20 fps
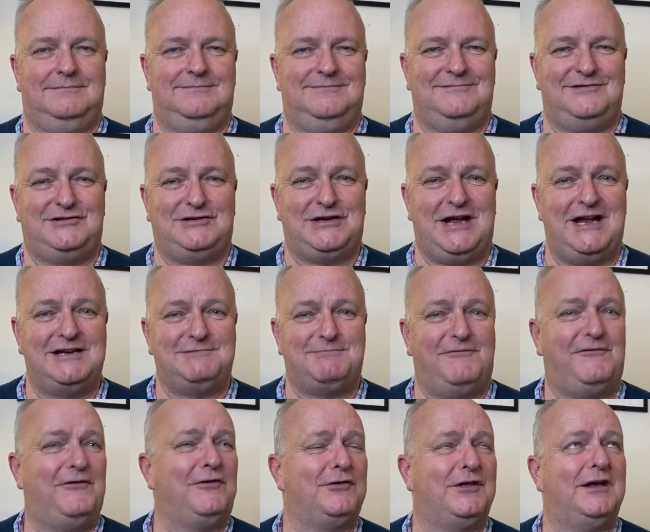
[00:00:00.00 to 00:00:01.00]
stage,
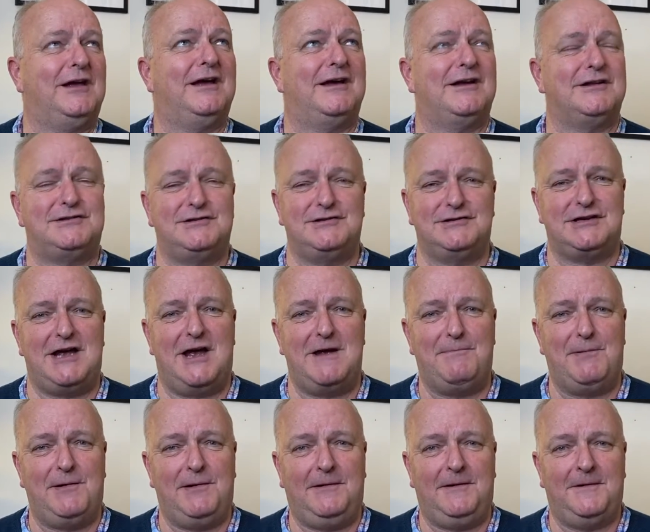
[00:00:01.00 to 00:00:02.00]
before the curtains
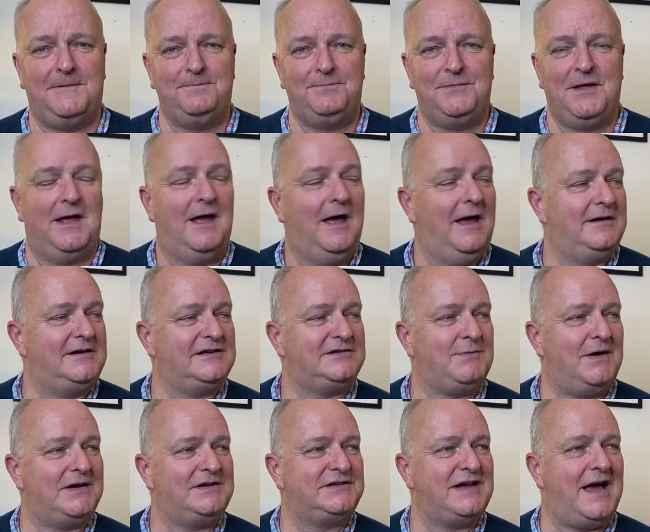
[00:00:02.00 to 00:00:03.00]
opened, he just
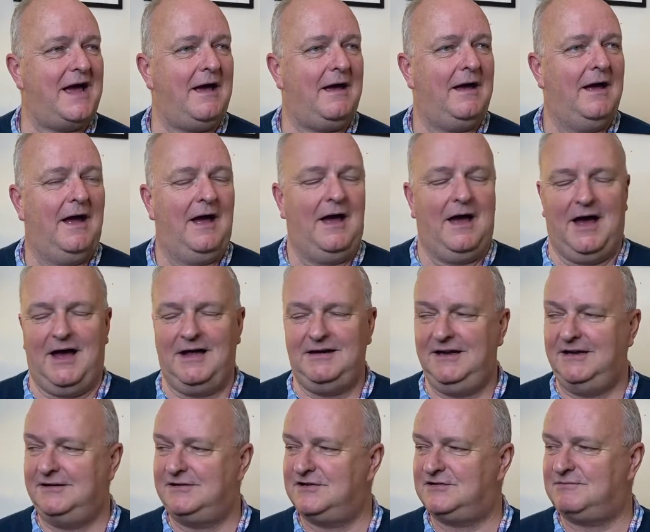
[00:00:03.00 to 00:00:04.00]
went out and
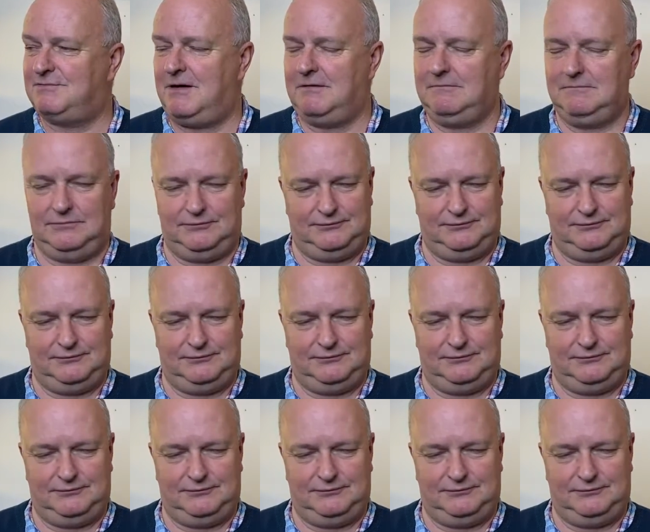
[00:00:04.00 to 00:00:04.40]
he just went,